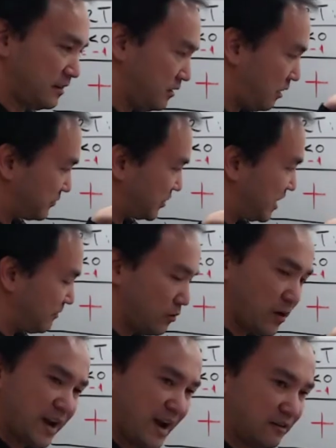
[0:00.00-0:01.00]
observe the
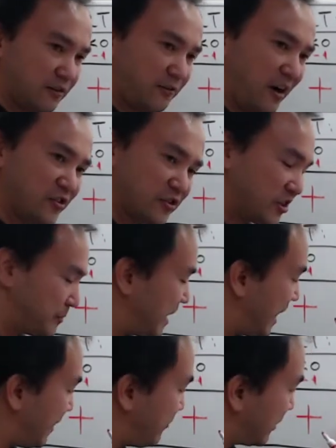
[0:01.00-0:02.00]
way how the function is
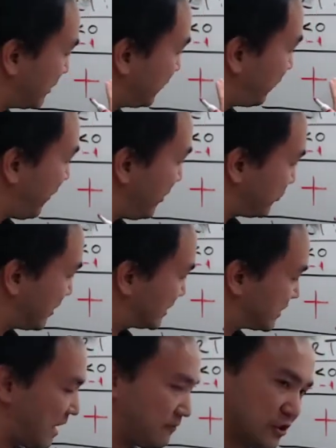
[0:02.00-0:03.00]
behaving. The function
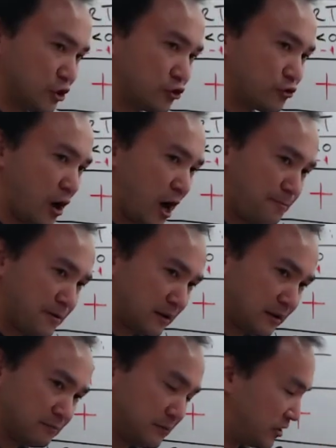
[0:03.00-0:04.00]
itself is
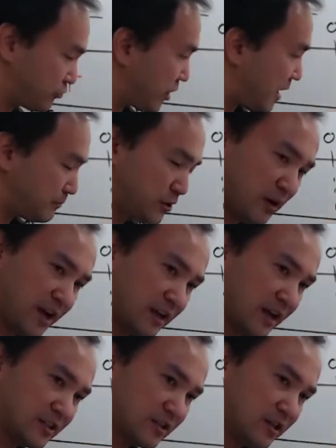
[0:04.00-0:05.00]
dropping, but drop to
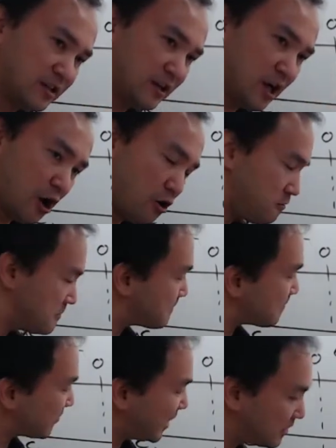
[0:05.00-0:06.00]
a certain low
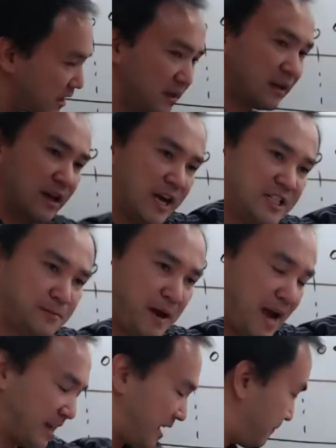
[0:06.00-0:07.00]
and then hits
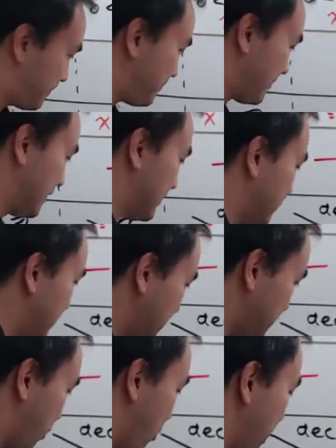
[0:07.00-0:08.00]
back up. So this point